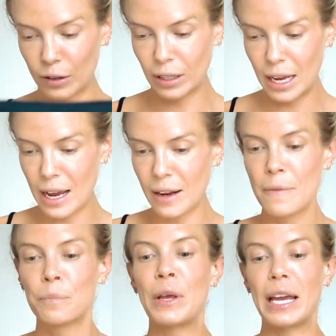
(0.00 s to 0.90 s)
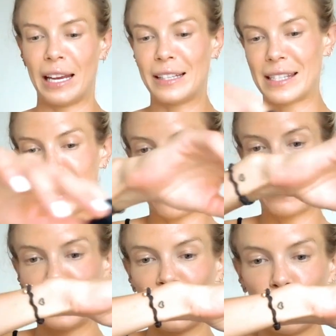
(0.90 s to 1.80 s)
little guy. It's
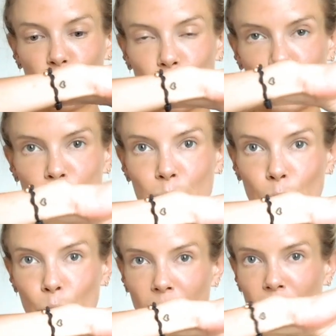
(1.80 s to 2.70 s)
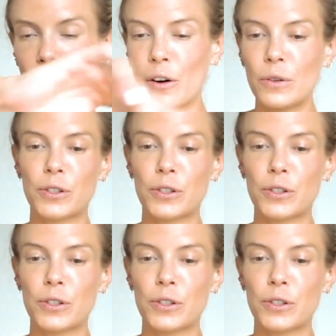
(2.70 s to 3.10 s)
definitely gonna show some booty though.